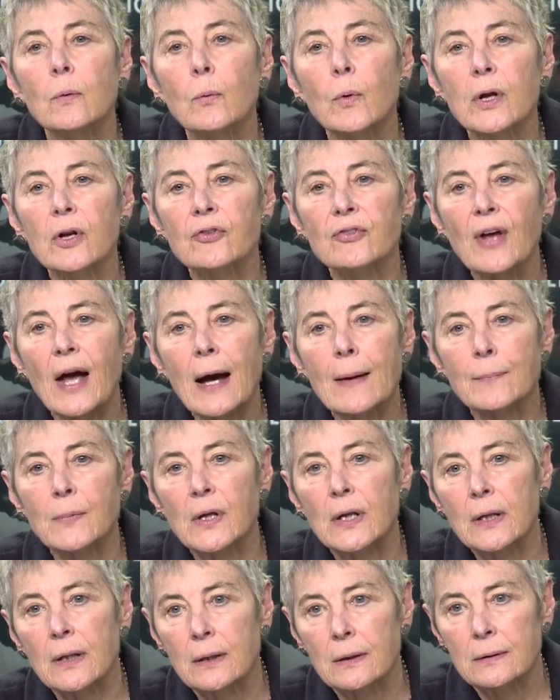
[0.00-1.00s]
what is
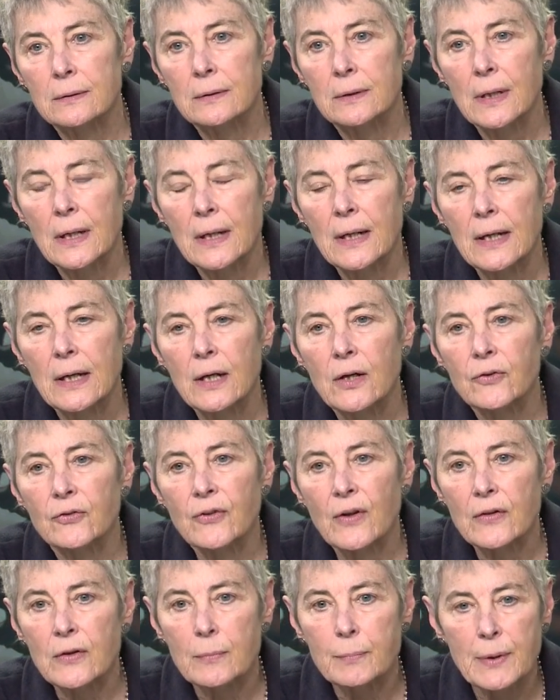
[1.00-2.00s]
happening
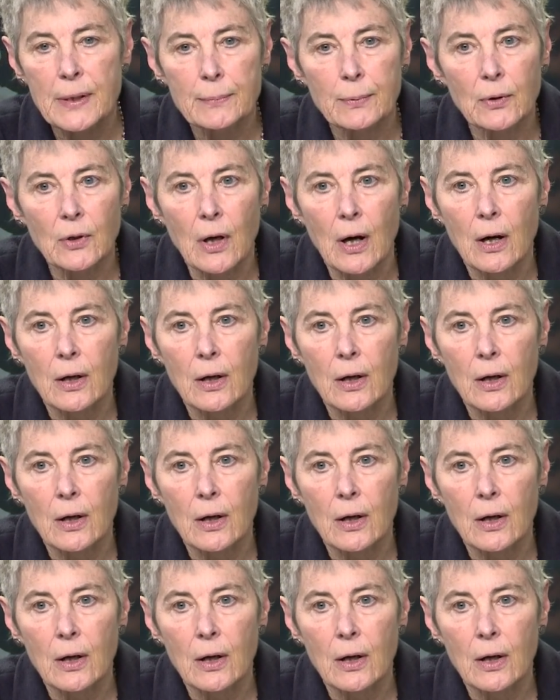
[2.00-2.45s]
is that the people